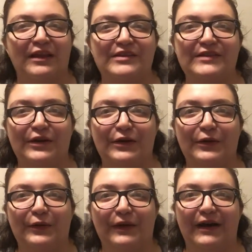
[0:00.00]

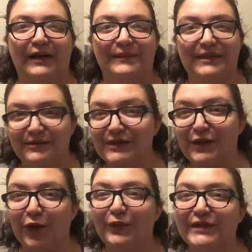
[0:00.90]
So this was the
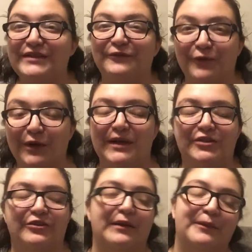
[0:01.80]
whole reason for my trip,